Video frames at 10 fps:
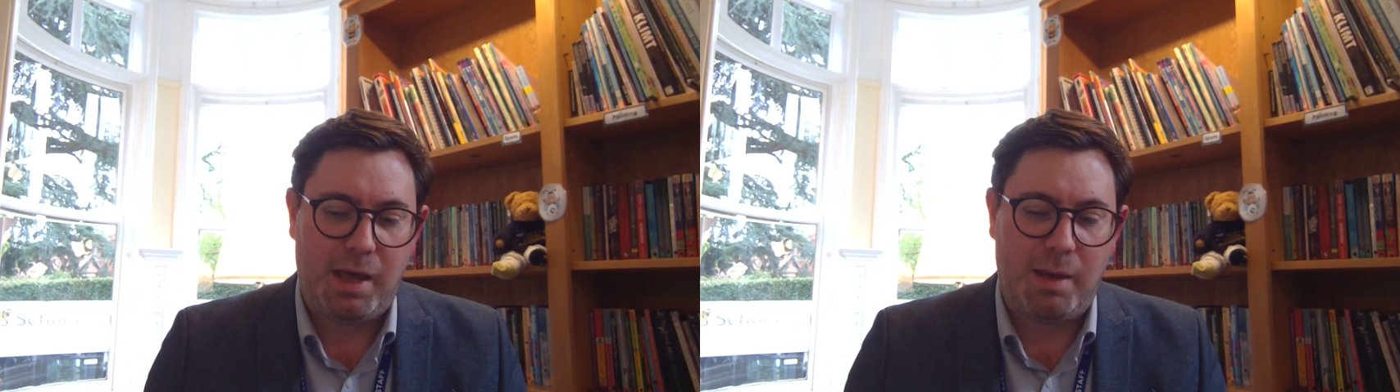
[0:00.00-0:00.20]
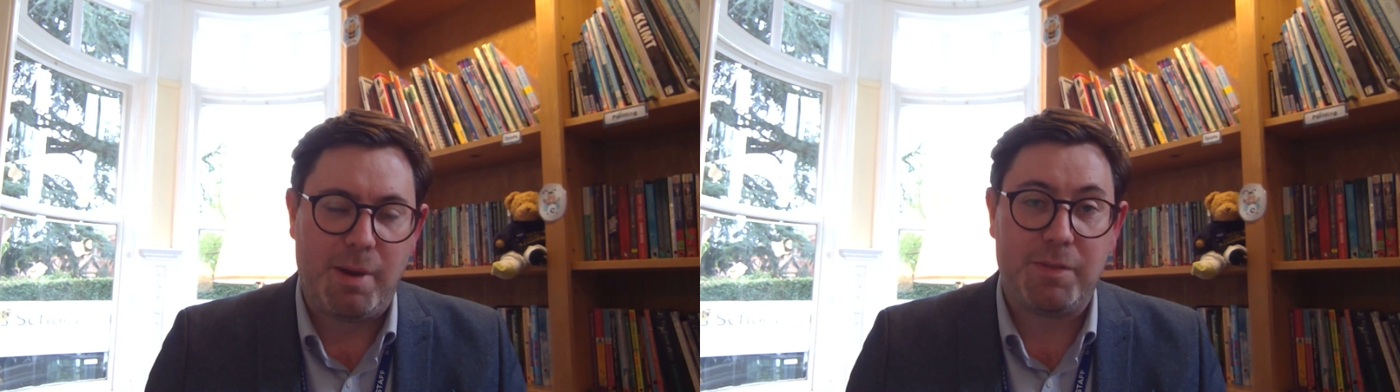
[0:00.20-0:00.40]

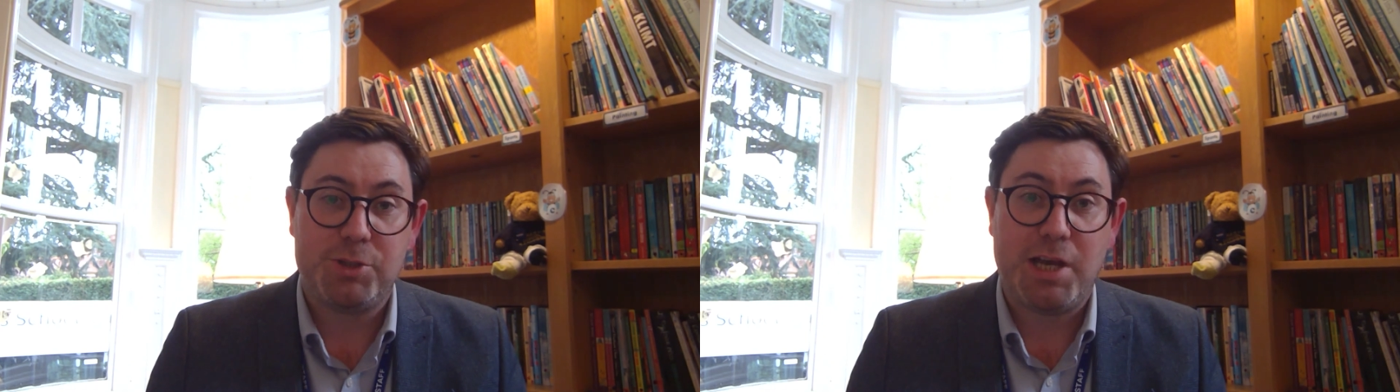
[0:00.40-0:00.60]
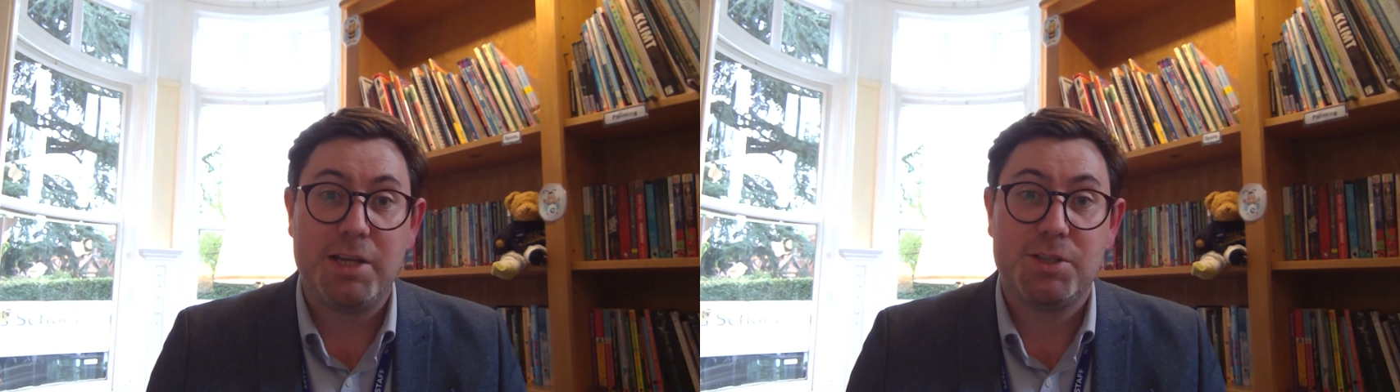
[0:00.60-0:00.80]
the
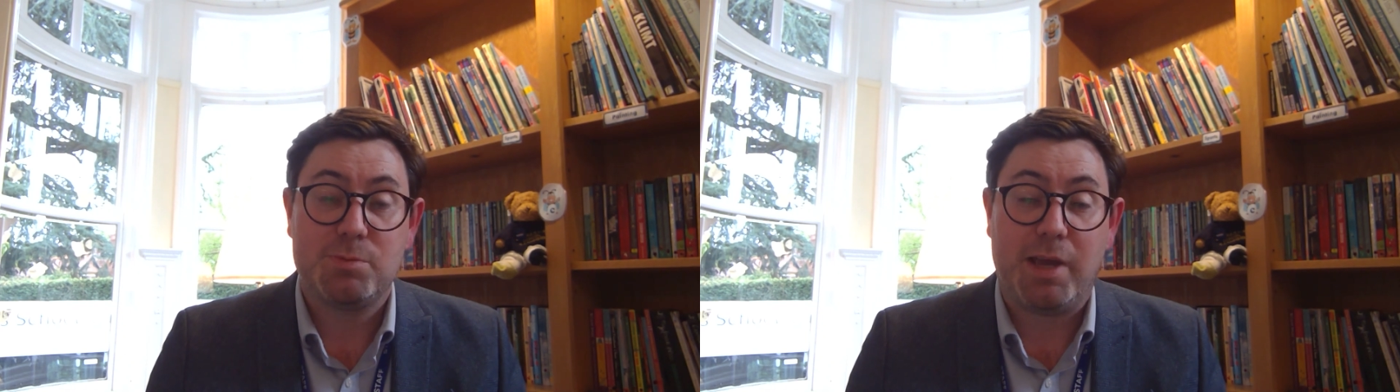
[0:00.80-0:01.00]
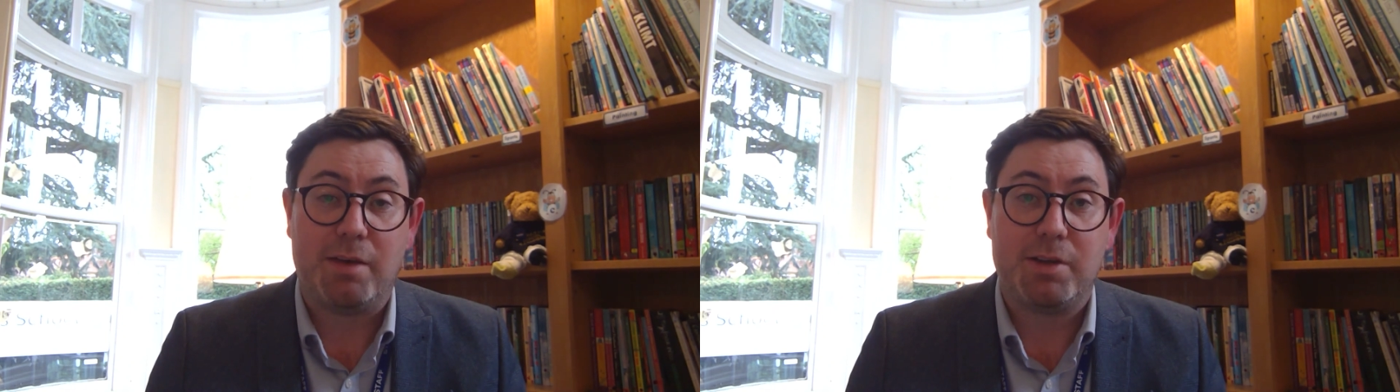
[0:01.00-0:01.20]

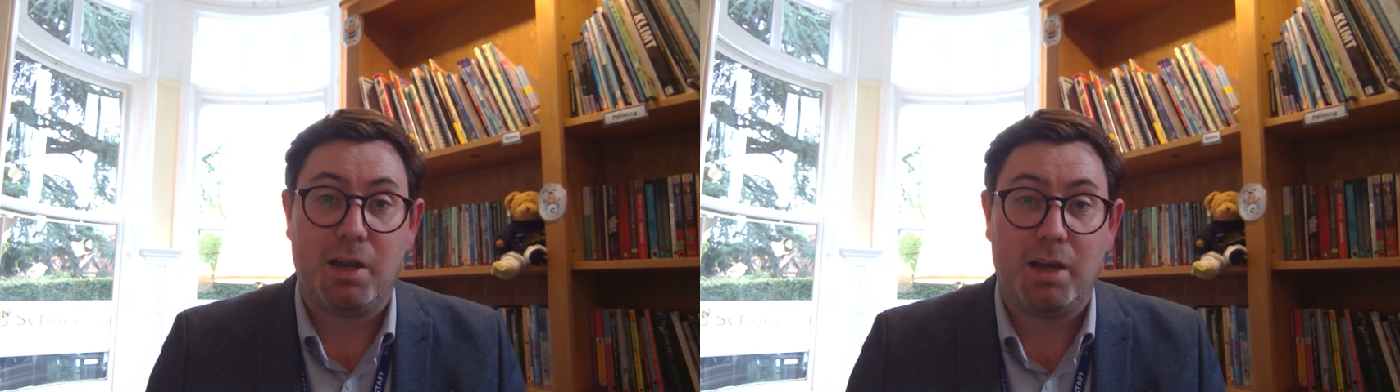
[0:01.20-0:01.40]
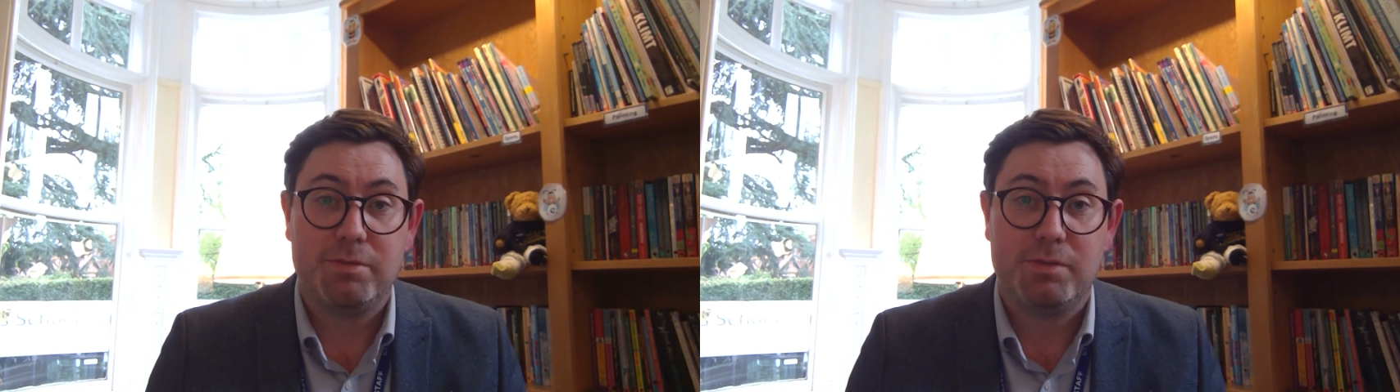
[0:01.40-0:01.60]
challenges we have in
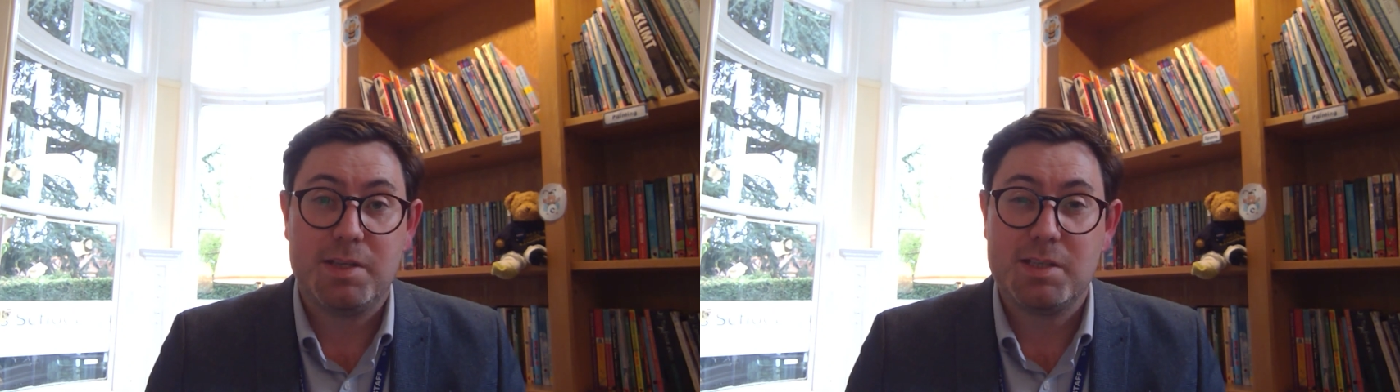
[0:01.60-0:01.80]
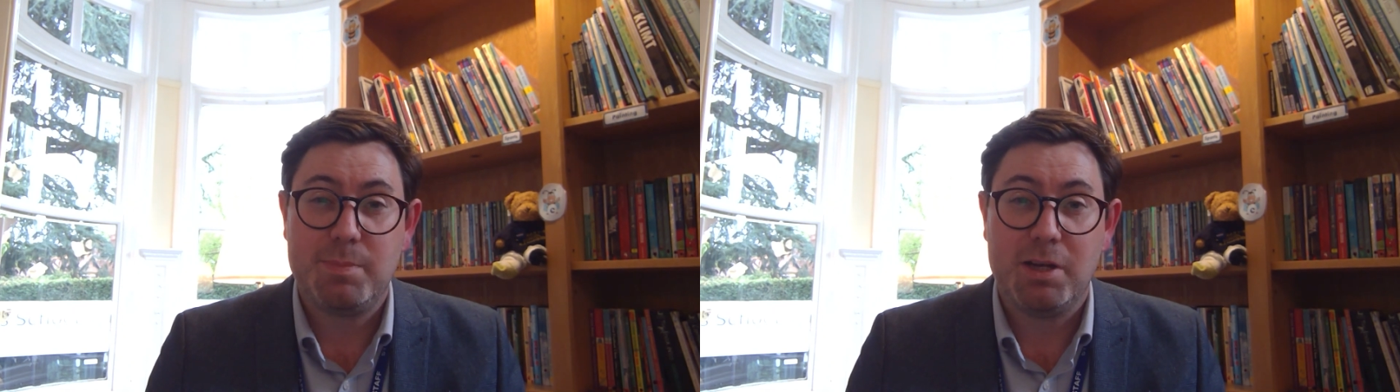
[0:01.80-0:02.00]
life.
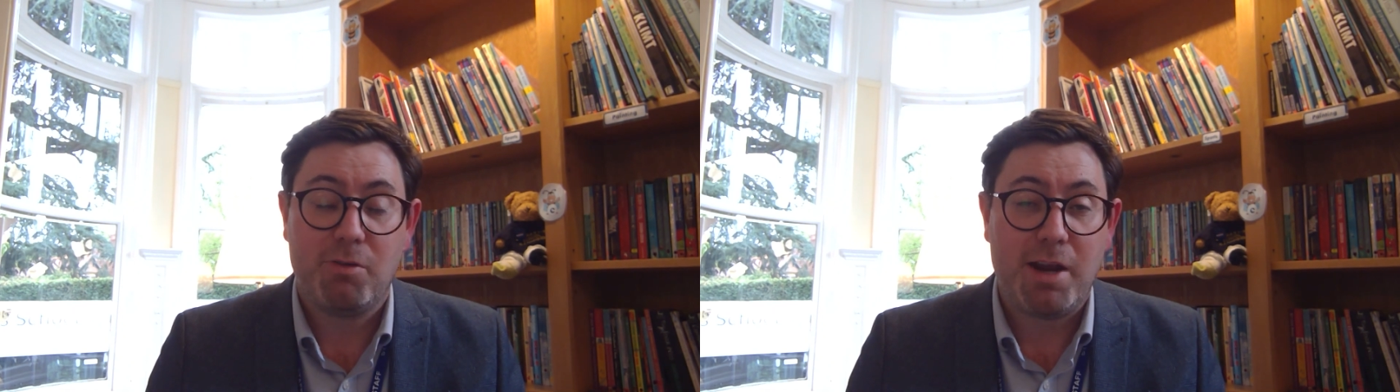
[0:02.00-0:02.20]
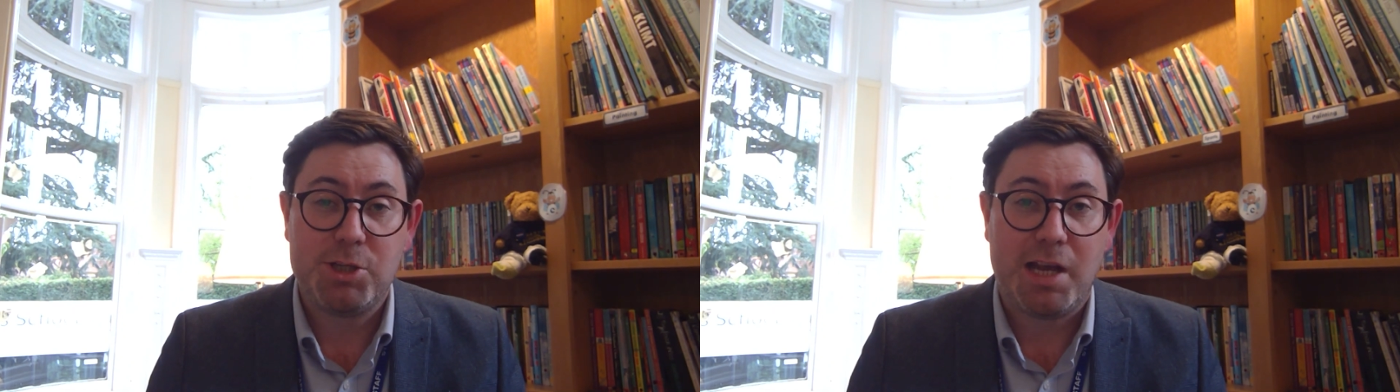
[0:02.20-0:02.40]
This has been a
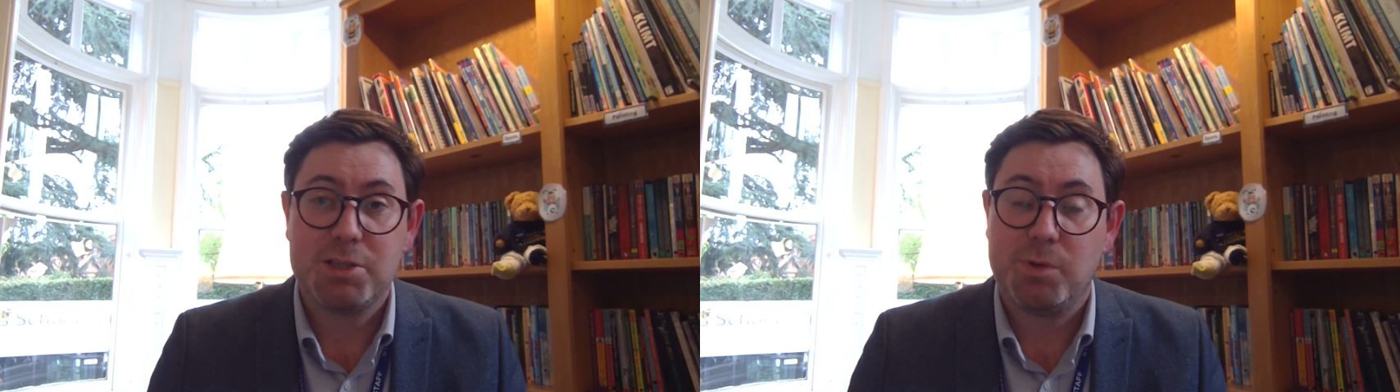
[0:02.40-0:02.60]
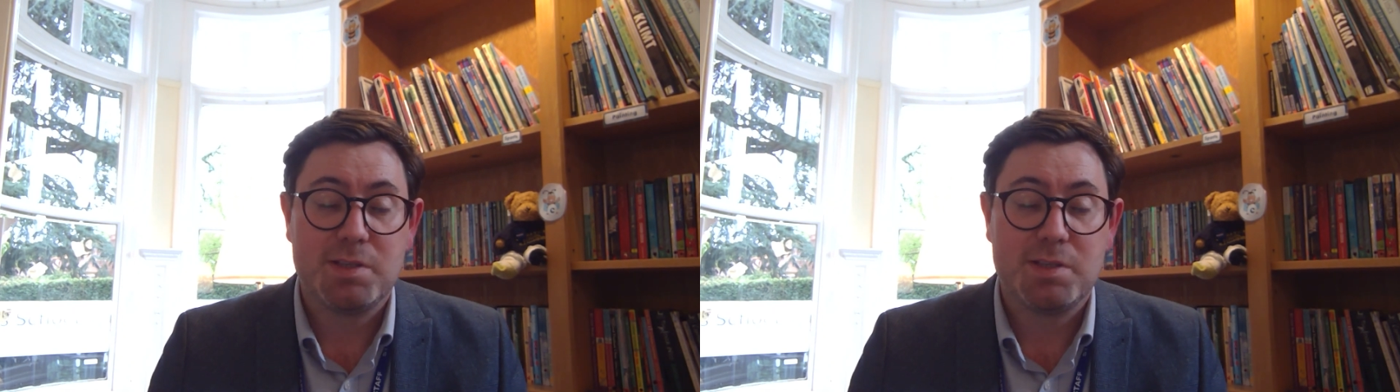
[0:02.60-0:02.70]
great challenge.